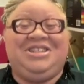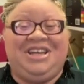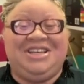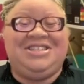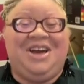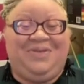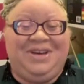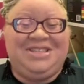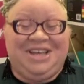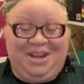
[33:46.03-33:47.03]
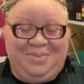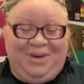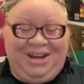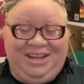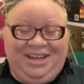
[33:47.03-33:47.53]
she is definitely
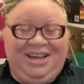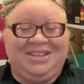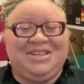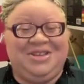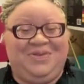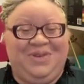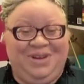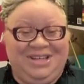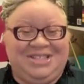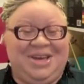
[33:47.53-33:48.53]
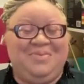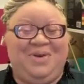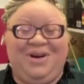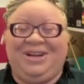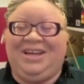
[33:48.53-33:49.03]
celebrating to the fullest and
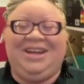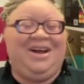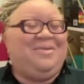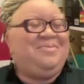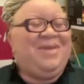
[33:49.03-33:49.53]
partying, and I'm